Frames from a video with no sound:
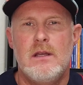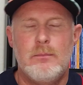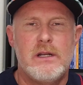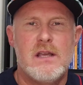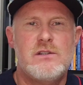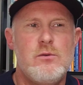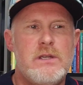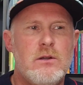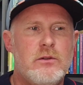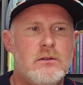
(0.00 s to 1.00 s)
But guess who
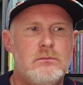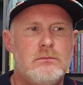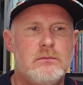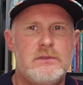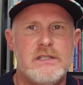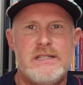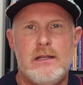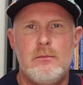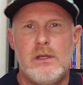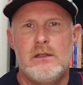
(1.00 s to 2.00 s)
killed them? The
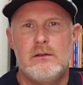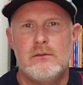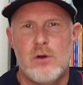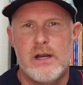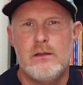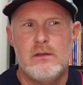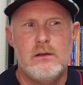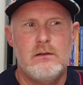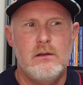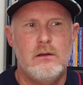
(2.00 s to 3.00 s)
Tin Men, right?
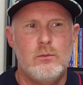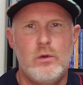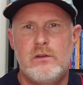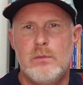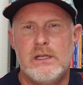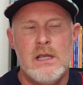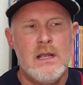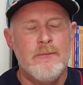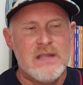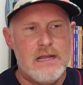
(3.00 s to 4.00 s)
The woodsman.
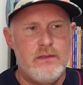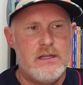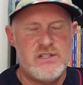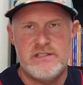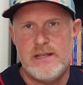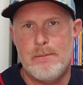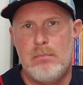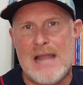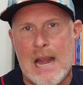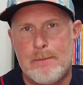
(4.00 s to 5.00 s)
And then she sent
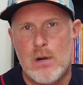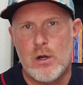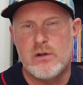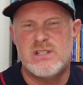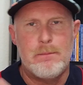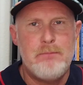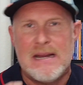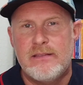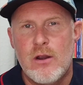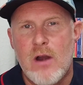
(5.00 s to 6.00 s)
blackbirds to
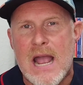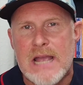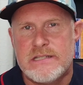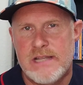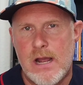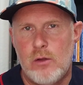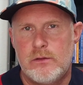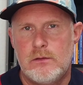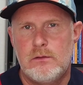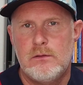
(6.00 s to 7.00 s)
peck their eyes
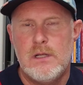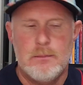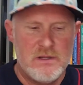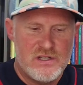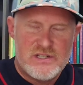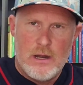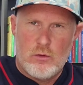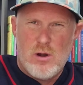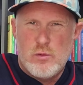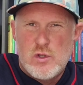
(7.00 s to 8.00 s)
out. But the
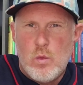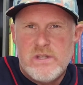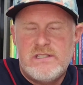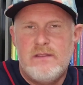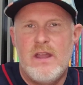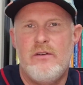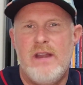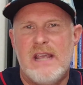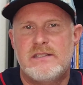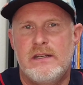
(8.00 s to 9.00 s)
scarecrow twisted their
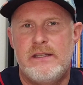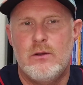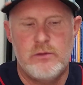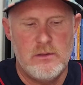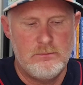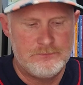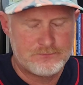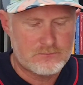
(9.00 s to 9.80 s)
necks and killed them.